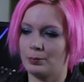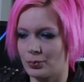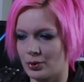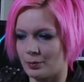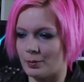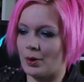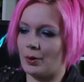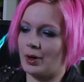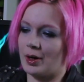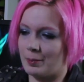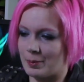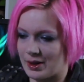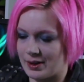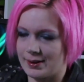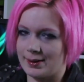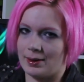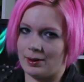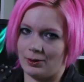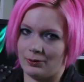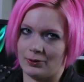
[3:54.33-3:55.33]
promoting
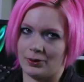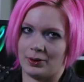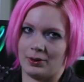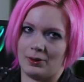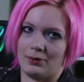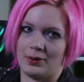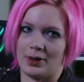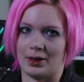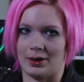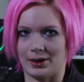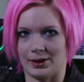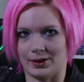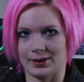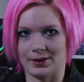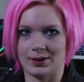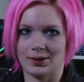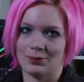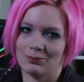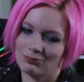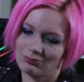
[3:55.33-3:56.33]
myself on the
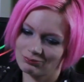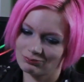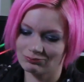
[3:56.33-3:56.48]
various